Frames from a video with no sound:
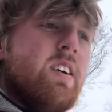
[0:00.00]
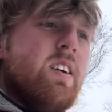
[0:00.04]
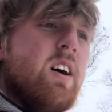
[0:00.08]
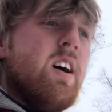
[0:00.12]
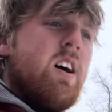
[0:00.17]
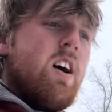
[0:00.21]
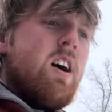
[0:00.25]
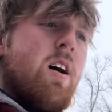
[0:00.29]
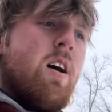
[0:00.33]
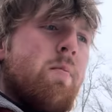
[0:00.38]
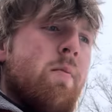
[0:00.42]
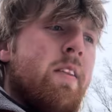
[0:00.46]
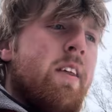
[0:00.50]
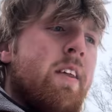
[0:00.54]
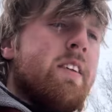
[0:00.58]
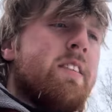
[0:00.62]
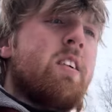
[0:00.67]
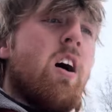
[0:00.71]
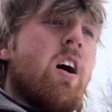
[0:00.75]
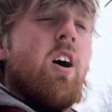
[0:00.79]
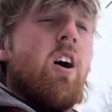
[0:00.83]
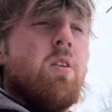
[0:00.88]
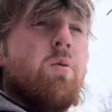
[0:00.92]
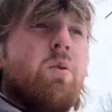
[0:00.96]
And this
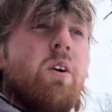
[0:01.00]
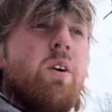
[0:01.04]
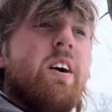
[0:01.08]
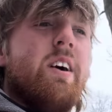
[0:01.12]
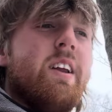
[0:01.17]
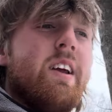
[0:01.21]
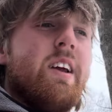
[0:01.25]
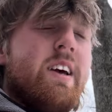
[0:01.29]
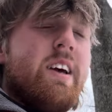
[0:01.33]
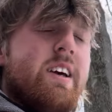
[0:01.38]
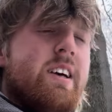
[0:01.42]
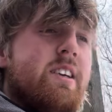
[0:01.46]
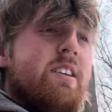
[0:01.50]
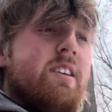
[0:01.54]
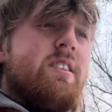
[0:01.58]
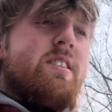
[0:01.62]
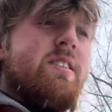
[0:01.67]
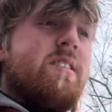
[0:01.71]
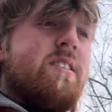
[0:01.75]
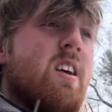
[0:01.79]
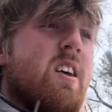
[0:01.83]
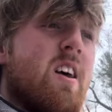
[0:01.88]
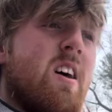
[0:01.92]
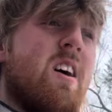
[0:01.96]
hardwood
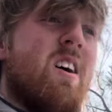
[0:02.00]
is